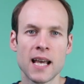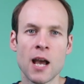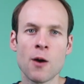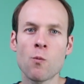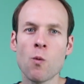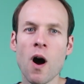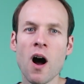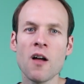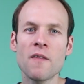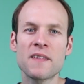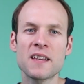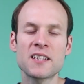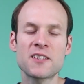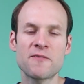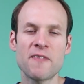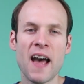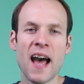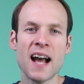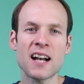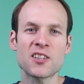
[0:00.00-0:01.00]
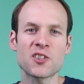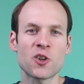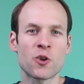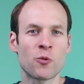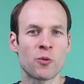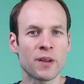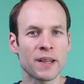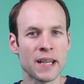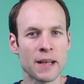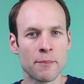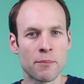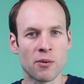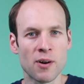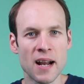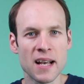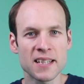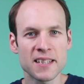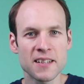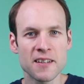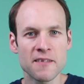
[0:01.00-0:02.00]
And while these facts are really
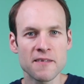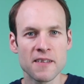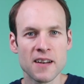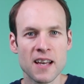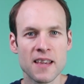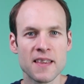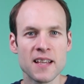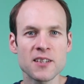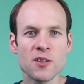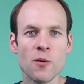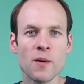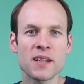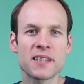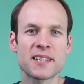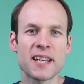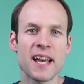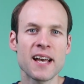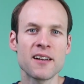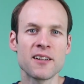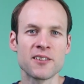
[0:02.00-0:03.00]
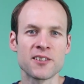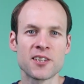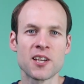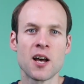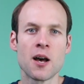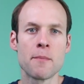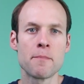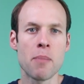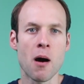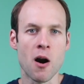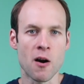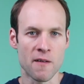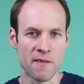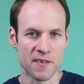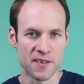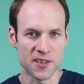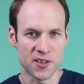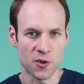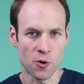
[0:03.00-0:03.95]
impressive, this only tells part of the